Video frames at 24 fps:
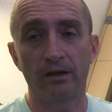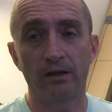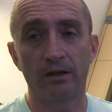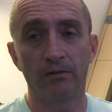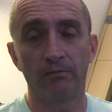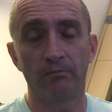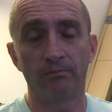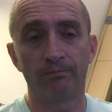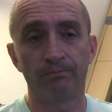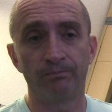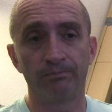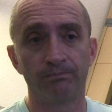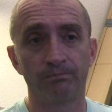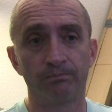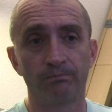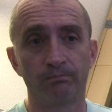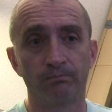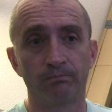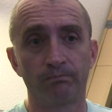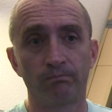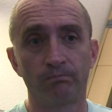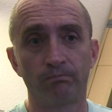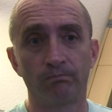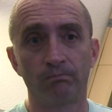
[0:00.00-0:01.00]
um,
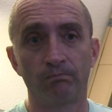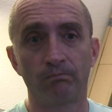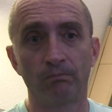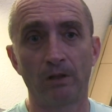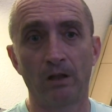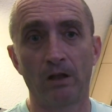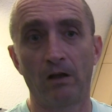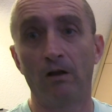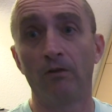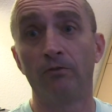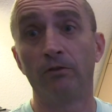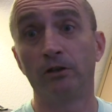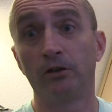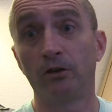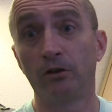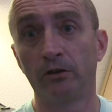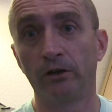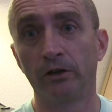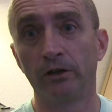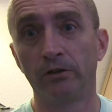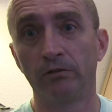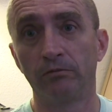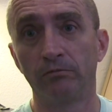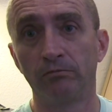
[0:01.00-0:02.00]

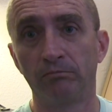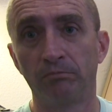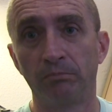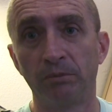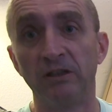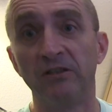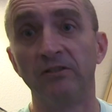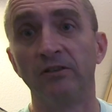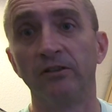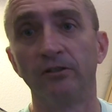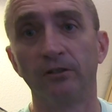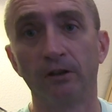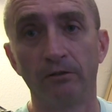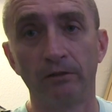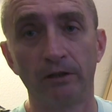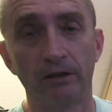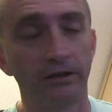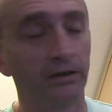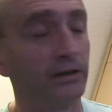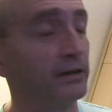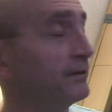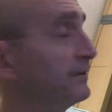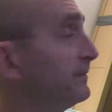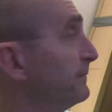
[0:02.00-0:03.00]
overcuring pieces of
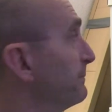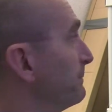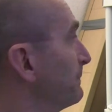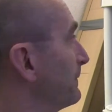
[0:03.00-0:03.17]
it.